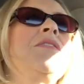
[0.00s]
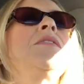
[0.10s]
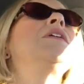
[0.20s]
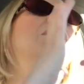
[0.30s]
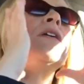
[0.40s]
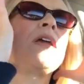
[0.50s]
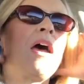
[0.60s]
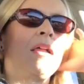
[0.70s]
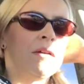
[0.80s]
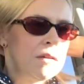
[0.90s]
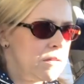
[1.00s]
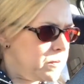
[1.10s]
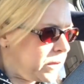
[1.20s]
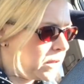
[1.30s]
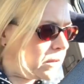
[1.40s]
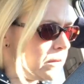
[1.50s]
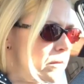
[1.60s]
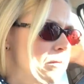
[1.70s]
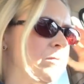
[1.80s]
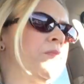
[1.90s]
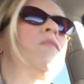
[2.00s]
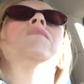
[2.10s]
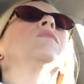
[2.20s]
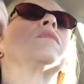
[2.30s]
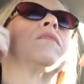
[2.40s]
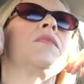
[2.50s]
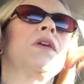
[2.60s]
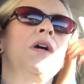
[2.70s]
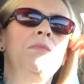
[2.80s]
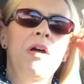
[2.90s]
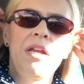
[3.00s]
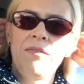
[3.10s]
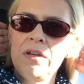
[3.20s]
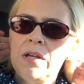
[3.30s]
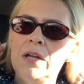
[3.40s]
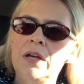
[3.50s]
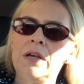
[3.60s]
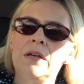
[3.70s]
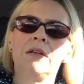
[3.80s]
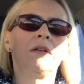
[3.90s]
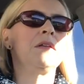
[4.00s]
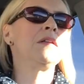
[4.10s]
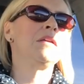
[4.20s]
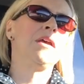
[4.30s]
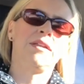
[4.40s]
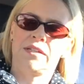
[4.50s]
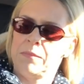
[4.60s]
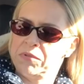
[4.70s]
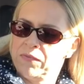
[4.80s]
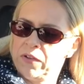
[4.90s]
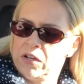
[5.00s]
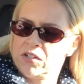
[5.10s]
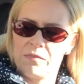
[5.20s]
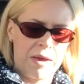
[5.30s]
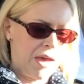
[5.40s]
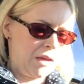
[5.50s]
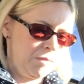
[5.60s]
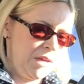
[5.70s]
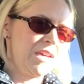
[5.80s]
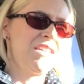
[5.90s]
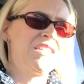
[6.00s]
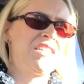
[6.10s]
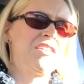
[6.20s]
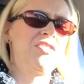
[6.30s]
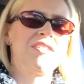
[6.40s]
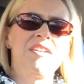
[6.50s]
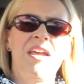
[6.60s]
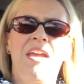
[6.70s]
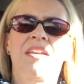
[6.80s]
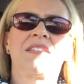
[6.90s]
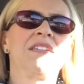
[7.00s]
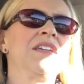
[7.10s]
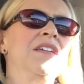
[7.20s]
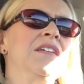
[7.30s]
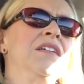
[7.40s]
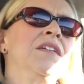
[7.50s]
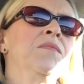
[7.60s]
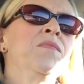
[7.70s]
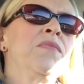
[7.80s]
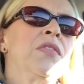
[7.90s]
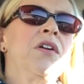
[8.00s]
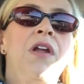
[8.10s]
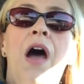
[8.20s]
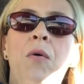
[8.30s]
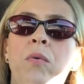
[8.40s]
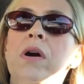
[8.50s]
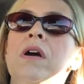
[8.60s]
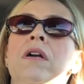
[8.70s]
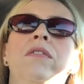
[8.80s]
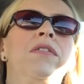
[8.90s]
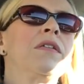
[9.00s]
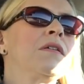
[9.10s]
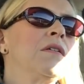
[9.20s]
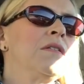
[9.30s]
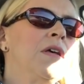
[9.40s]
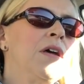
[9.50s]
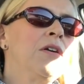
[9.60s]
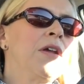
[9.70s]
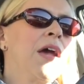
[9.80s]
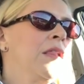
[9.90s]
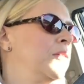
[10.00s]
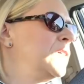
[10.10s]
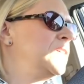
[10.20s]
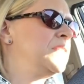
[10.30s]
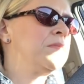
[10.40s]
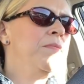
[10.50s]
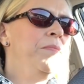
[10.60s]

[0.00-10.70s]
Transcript: they're only 100 calories, but I'm not even going to attempt to finish the bag because they're just nasty. They're not worth the 100 calories.